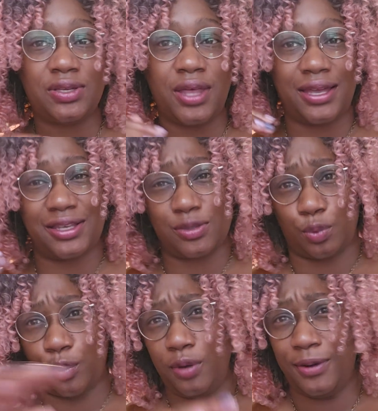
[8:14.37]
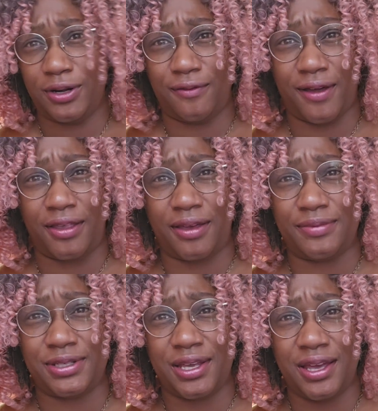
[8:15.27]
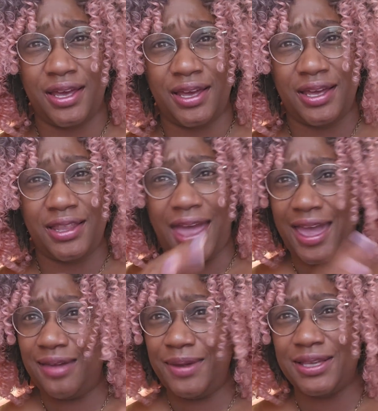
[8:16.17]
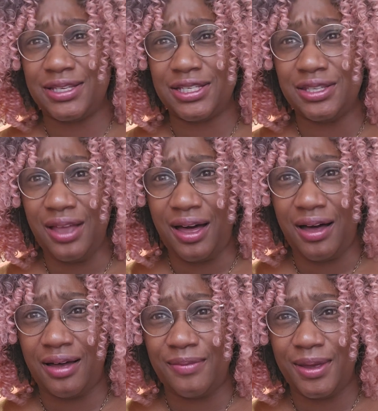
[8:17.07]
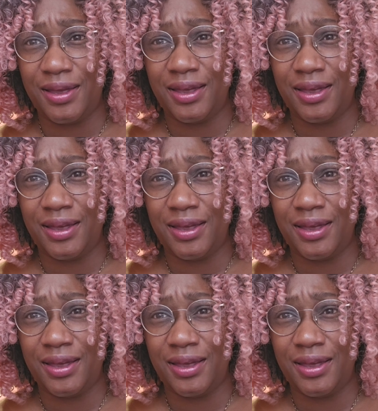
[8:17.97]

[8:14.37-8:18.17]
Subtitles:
So, like, this rumor develops that Amy is a snob.